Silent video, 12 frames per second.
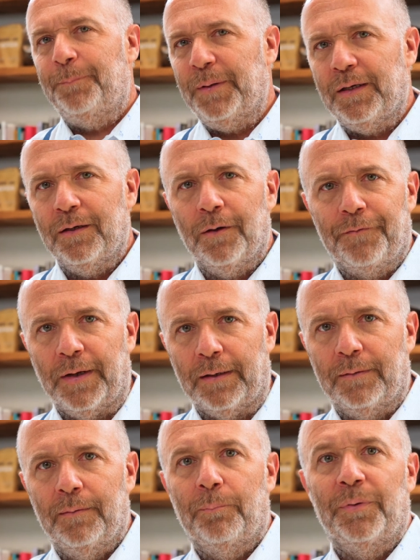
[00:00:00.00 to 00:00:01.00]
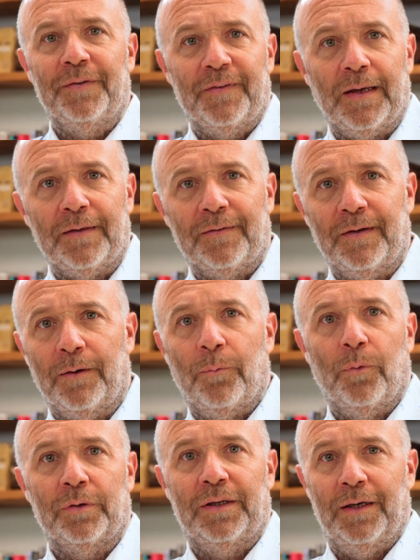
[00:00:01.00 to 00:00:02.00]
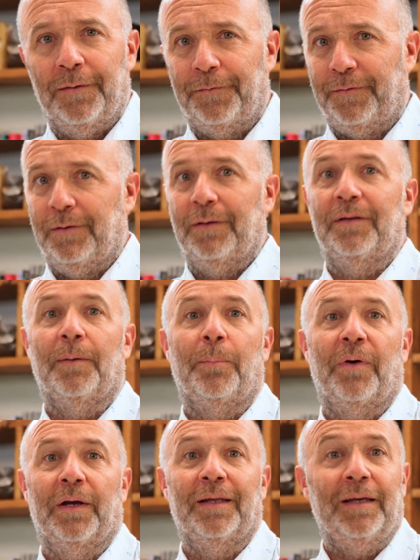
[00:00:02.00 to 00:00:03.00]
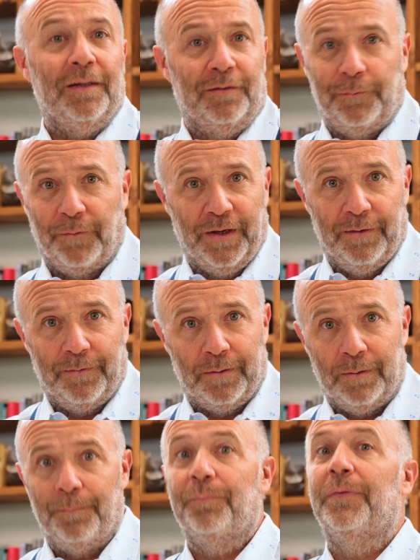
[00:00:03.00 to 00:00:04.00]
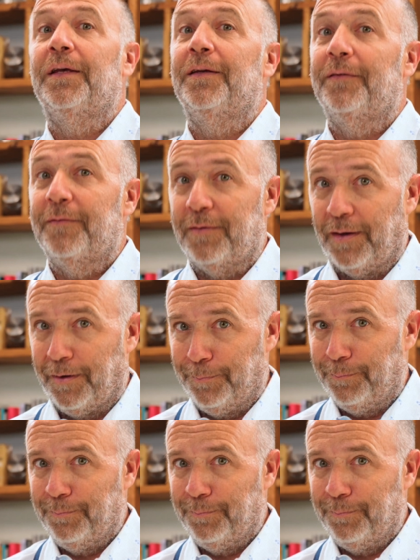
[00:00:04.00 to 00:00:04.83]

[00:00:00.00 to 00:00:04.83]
speaking of that, precisely what gives the bread its flavor is time.